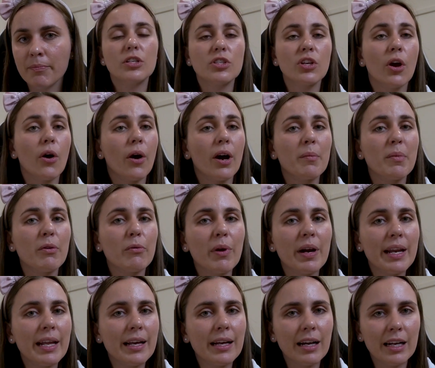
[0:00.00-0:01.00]
So I'm going to be
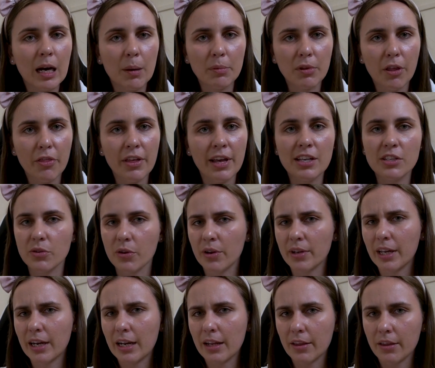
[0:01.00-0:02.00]
reading a couple of things so I don't
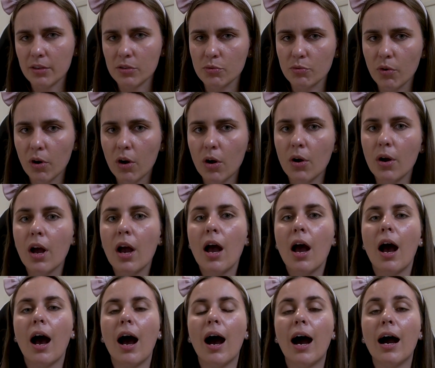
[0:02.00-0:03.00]
get any of this wrong,
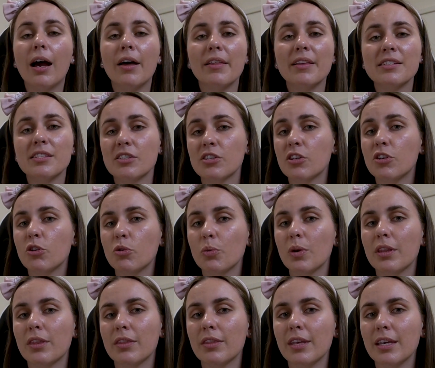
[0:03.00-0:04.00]
and this is to do
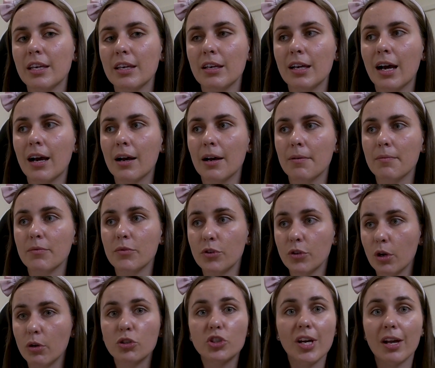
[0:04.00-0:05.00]
with the
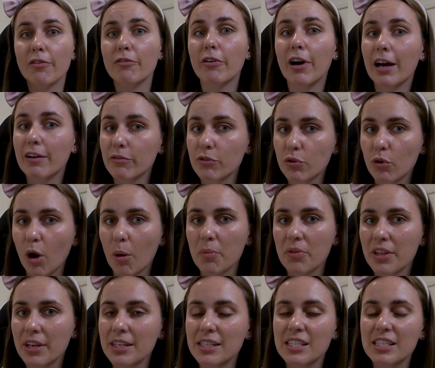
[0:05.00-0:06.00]
Gen 5 drop
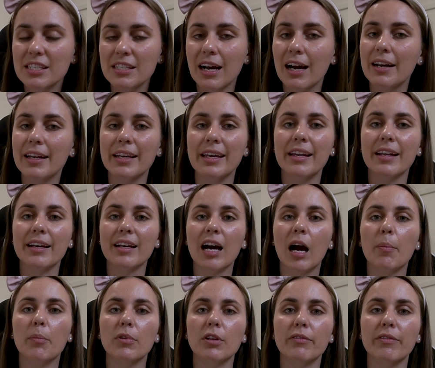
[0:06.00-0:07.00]
that is starting in a
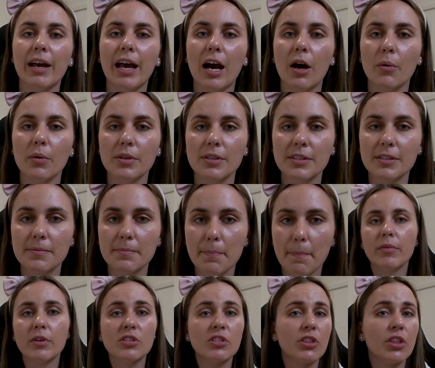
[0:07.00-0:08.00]
couple of hours.
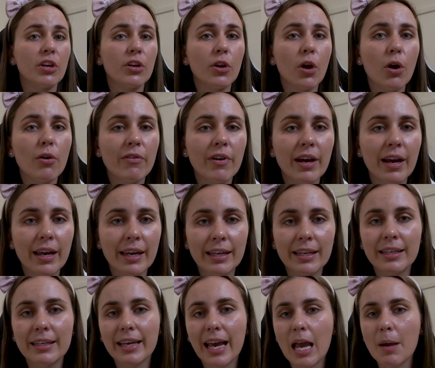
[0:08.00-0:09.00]
So the Unova
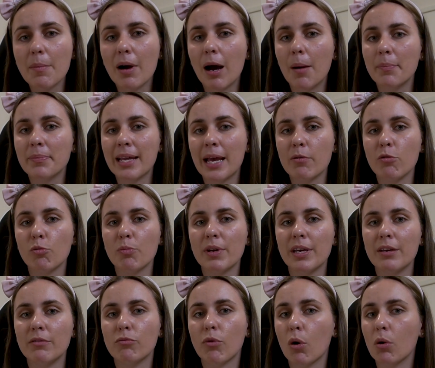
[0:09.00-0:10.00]
in-game update will
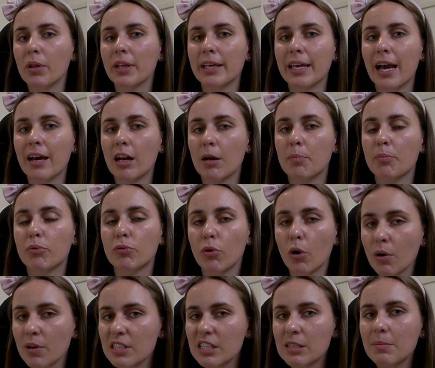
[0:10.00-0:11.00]
be rolling out
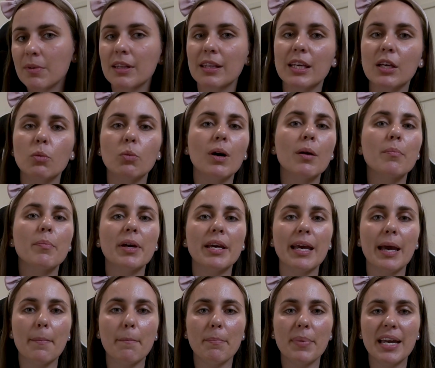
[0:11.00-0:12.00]
approximately 1
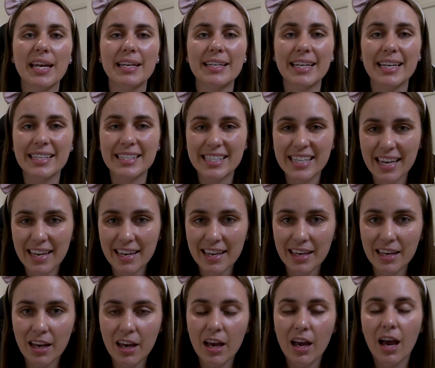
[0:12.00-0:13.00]
p.m.
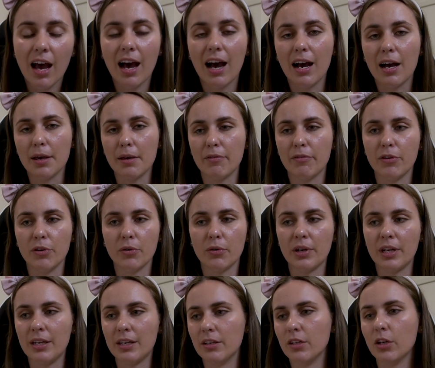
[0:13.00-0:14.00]
PDT. If you're
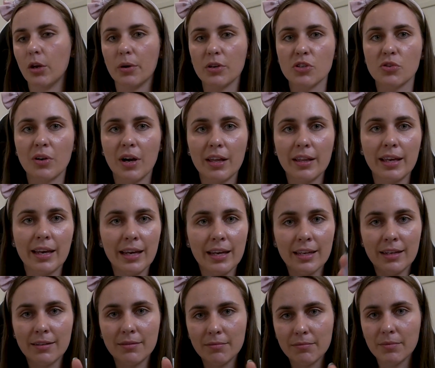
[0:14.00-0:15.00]
in Australia
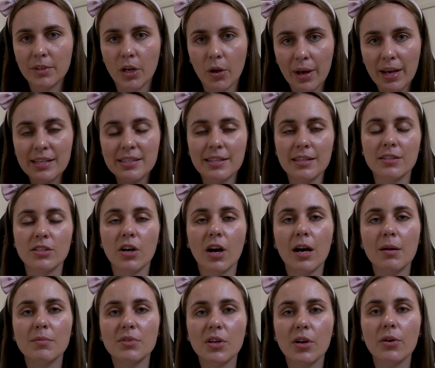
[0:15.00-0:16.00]
in Eastern
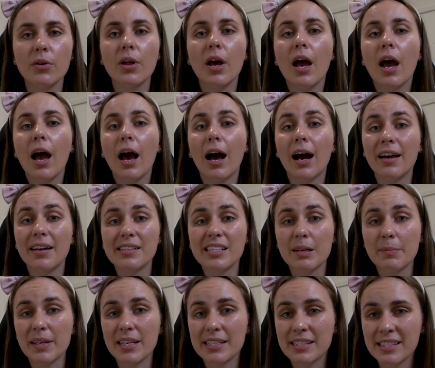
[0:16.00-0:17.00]
time zone, it is
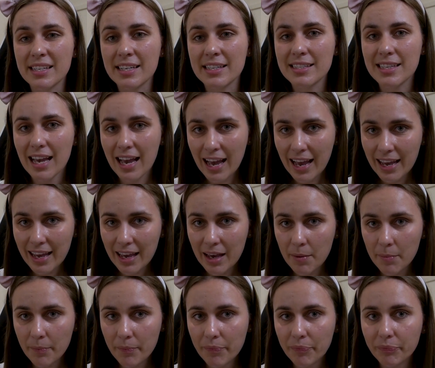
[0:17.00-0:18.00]
going to be 6
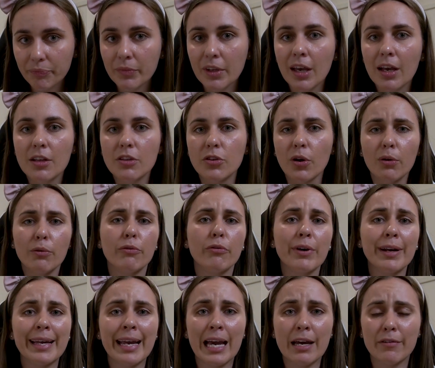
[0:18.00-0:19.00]
a.m. Don't
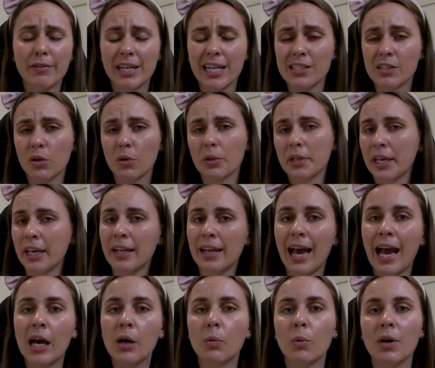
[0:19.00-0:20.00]
freak out if it doesn't all hit
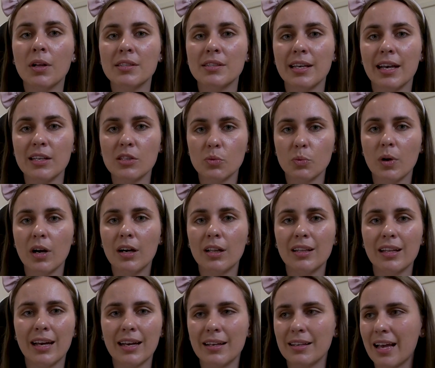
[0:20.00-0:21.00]
at once as
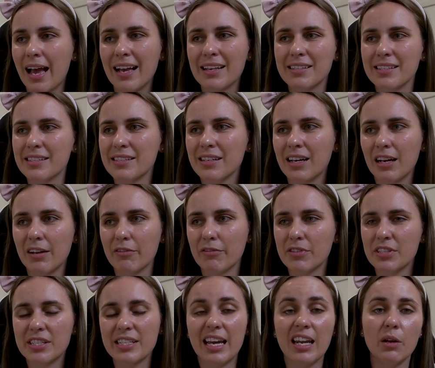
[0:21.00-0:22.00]
well, as is kind of
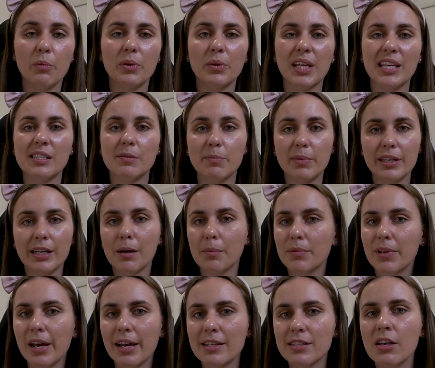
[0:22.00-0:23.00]
standard with these big
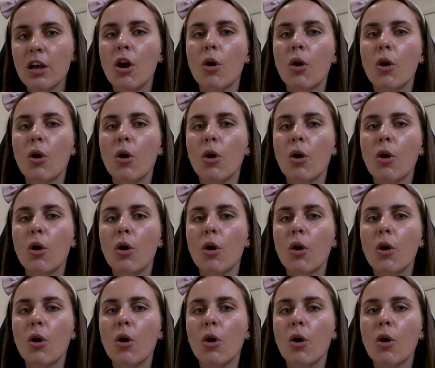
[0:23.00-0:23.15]
updates.